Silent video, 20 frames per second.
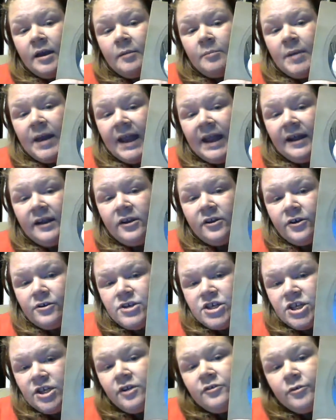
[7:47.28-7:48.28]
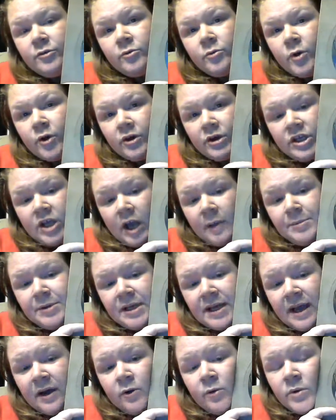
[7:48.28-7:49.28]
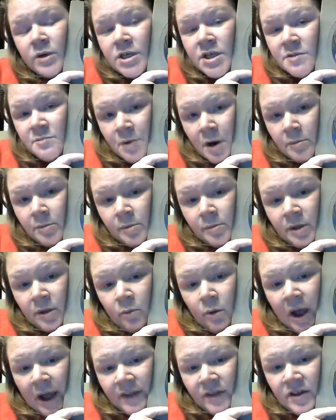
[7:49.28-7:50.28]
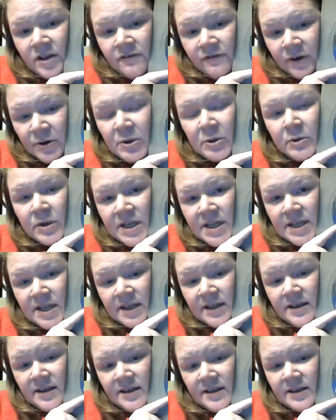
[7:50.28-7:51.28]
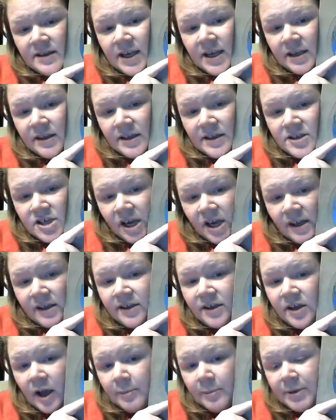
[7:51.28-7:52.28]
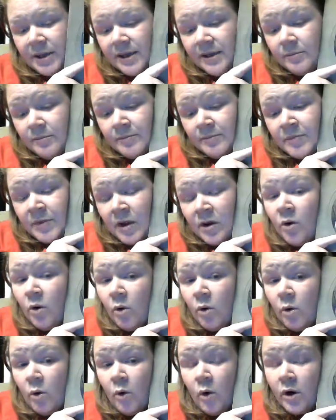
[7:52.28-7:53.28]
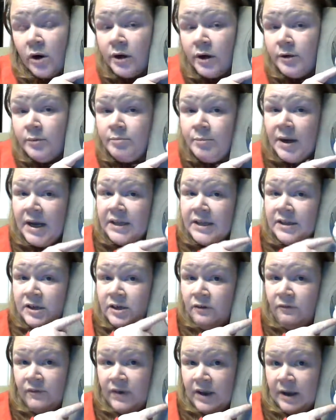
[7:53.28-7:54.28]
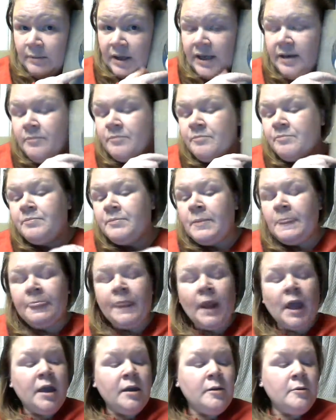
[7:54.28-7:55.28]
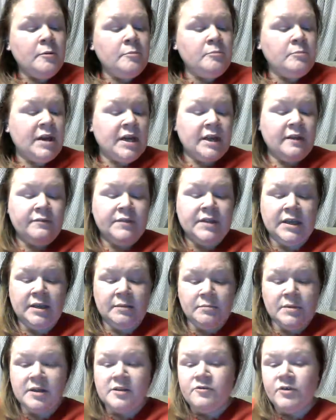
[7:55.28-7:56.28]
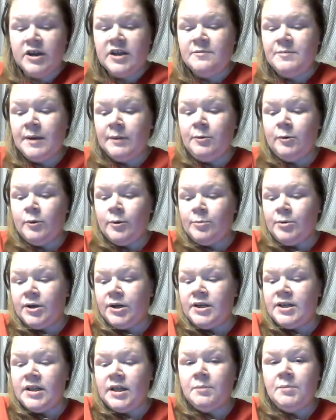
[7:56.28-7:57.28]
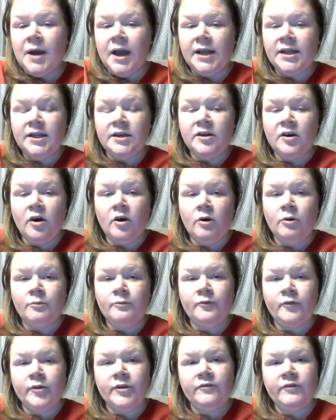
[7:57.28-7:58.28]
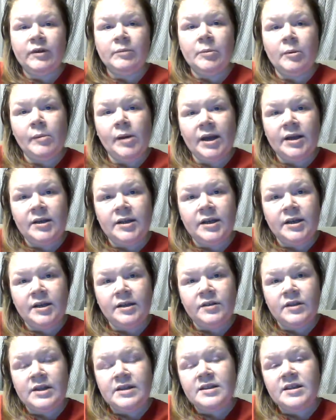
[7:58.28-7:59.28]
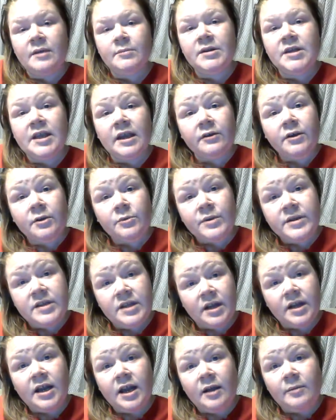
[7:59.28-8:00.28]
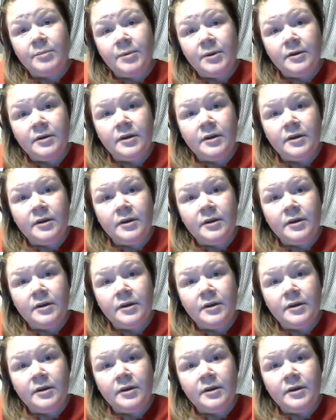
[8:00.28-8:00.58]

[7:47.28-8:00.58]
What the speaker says: paler children were adopted out, which is probably why this photo exists, to get this child adopted, or by the new family. Many of the mixed-race people were put into the Pineland Home for the feeble-minded. The cemetery was dug up,